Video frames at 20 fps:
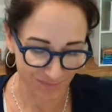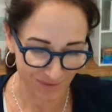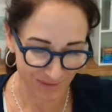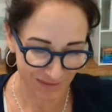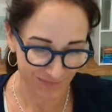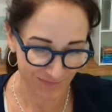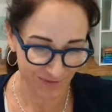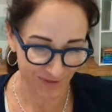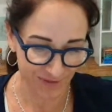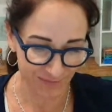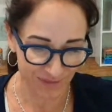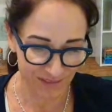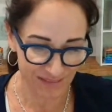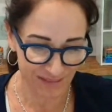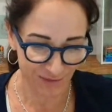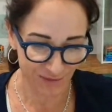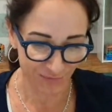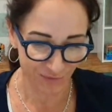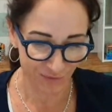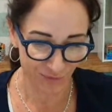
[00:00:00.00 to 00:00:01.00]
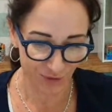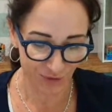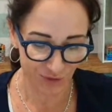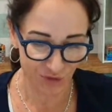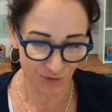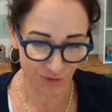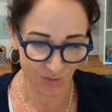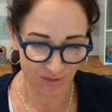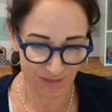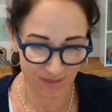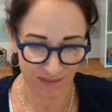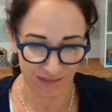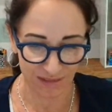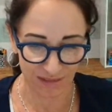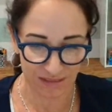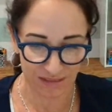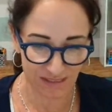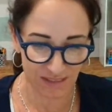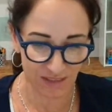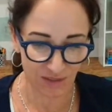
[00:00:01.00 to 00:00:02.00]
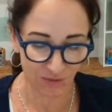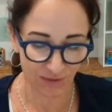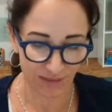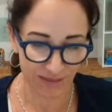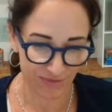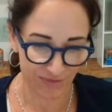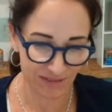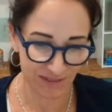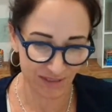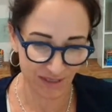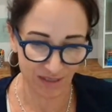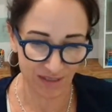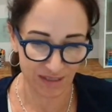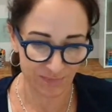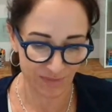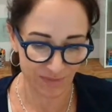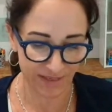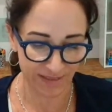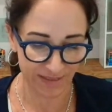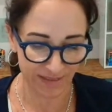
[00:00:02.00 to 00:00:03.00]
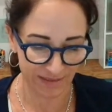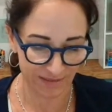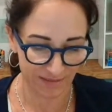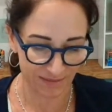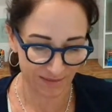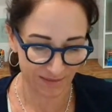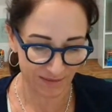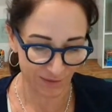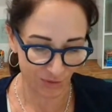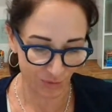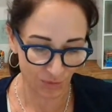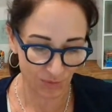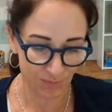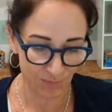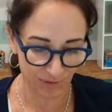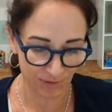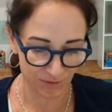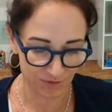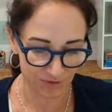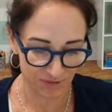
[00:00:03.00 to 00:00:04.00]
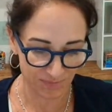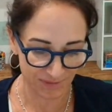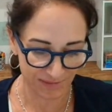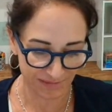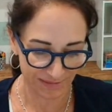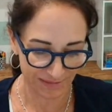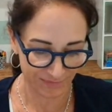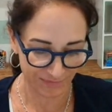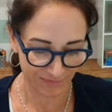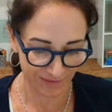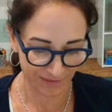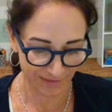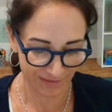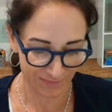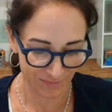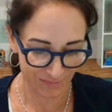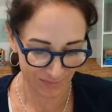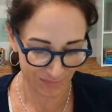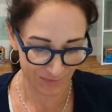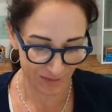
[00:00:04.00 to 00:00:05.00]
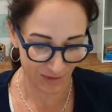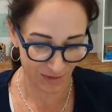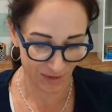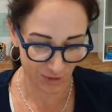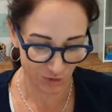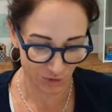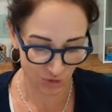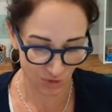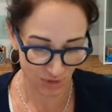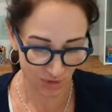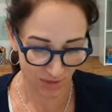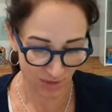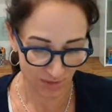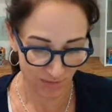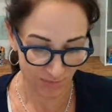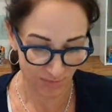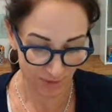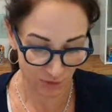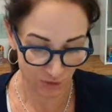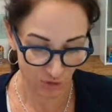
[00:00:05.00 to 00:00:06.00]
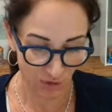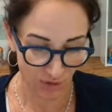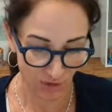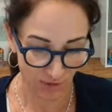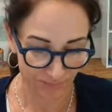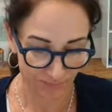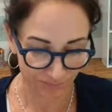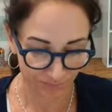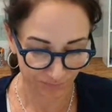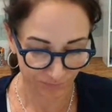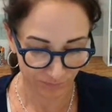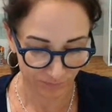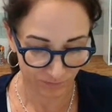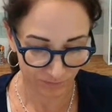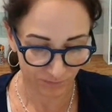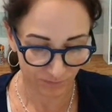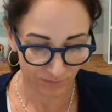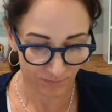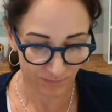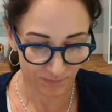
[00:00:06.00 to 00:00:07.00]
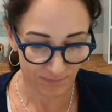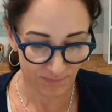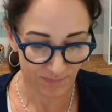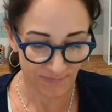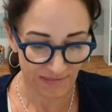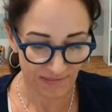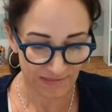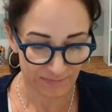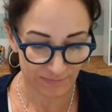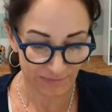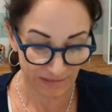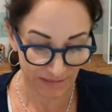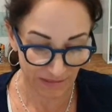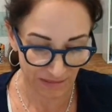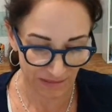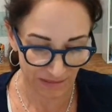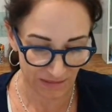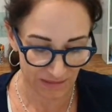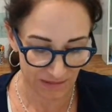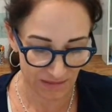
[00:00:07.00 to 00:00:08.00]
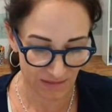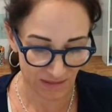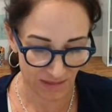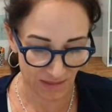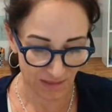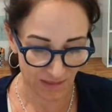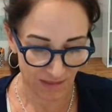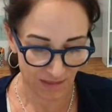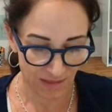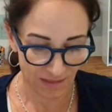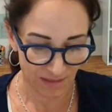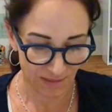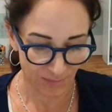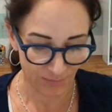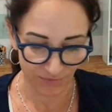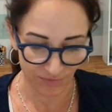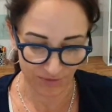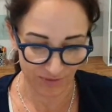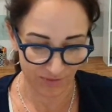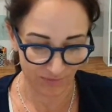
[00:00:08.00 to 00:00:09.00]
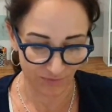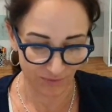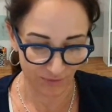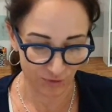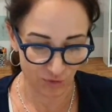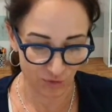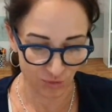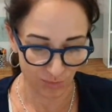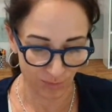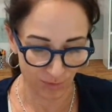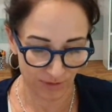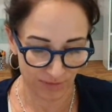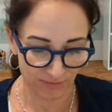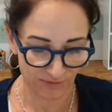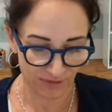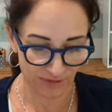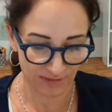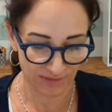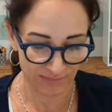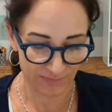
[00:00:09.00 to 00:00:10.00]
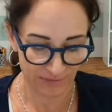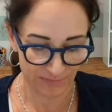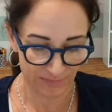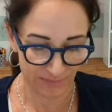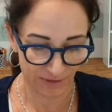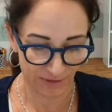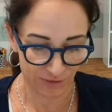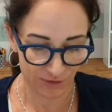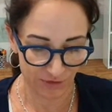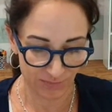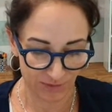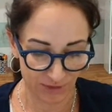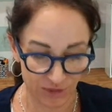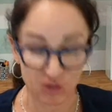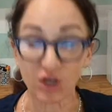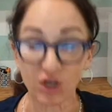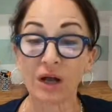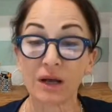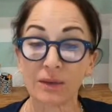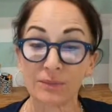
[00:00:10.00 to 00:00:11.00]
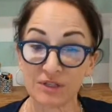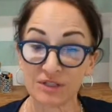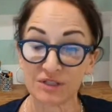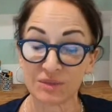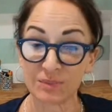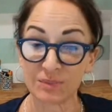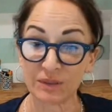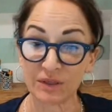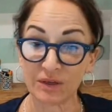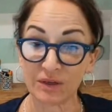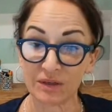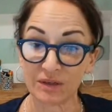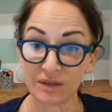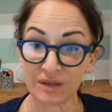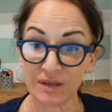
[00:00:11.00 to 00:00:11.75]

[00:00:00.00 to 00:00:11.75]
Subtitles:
found myself 32 and suddenly single, at the time I had 3 pillars in my life. I had my marriage, my job, and my kids. And within a very short period of time, my marriage and my job disappeared.